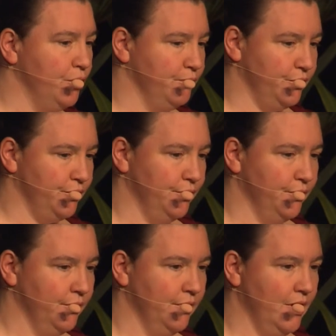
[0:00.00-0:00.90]
computer.
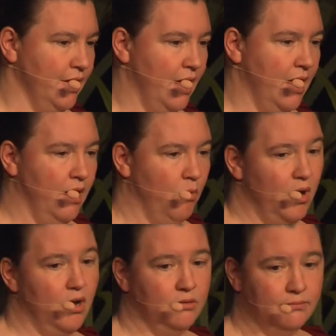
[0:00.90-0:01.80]

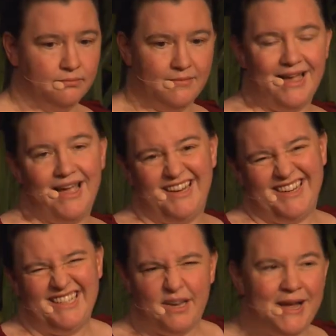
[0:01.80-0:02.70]
Well, it
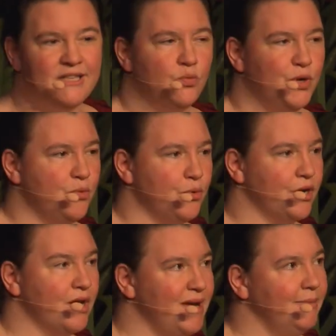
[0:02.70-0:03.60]
uh, depends on where you're
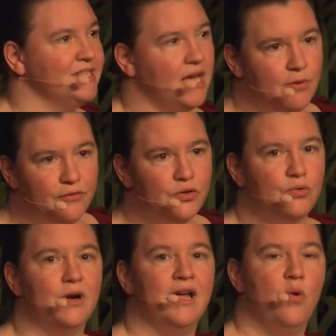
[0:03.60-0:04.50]
working. Maybe some of
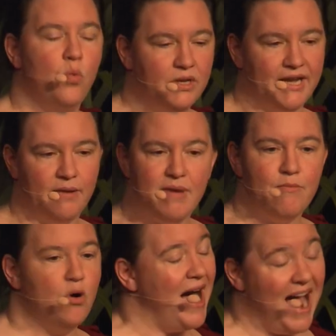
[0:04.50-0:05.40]
you will get a
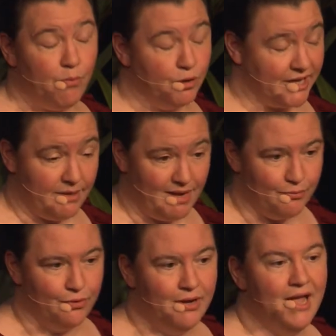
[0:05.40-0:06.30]
memo, I won't get a
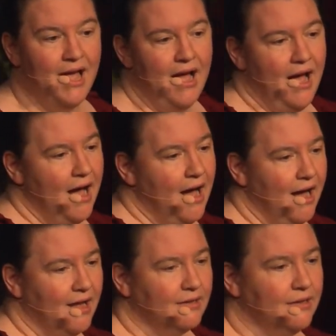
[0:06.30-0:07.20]
memo.
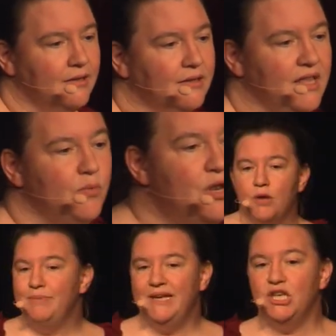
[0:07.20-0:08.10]
There will
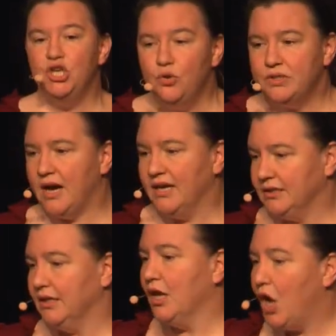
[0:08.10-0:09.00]
not be a news
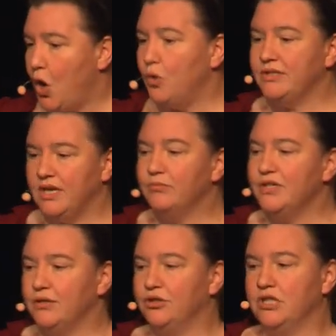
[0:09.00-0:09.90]
article, oh, some
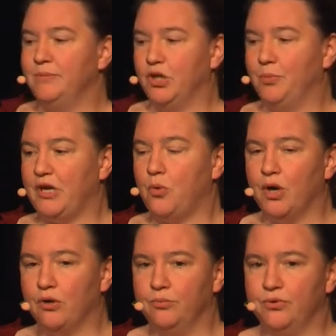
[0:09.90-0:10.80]
researchers built a big
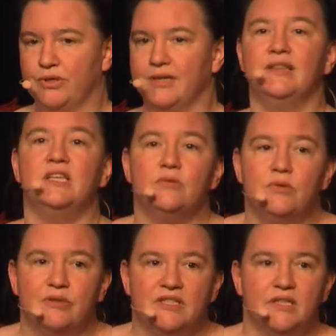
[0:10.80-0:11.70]
quantum computer. This will
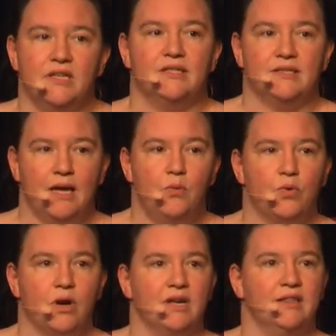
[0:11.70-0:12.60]
be sitting
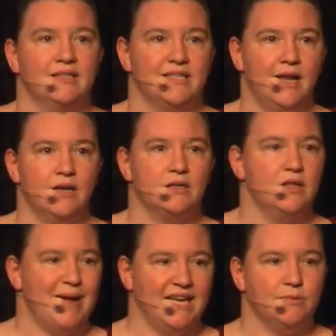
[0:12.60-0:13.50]
somewhere in the cellar in the
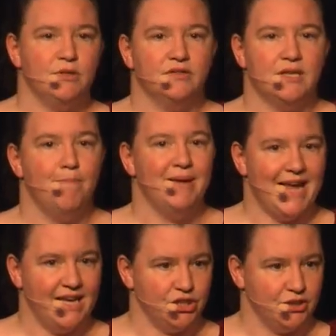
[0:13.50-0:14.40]
basement of some big
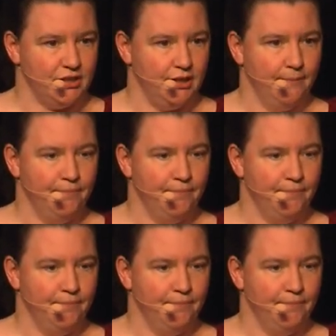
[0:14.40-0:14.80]
agency.